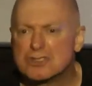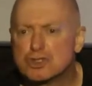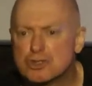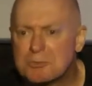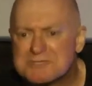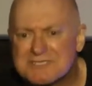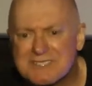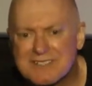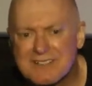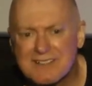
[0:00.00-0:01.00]
And they're
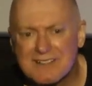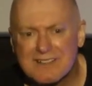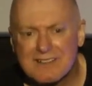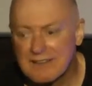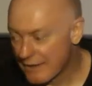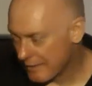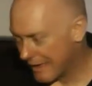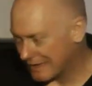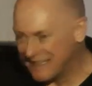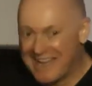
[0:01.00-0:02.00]
standing there. They don't know this
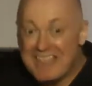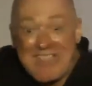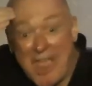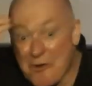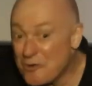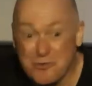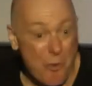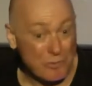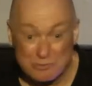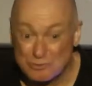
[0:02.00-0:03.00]
is Joseph.
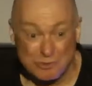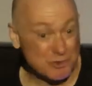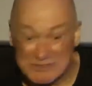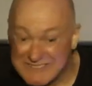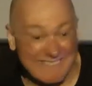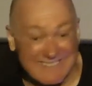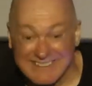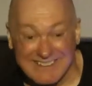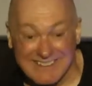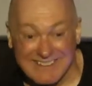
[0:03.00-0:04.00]
Something
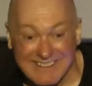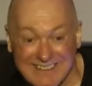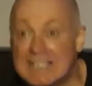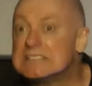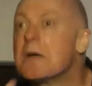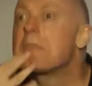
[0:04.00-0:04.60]
bad is happening to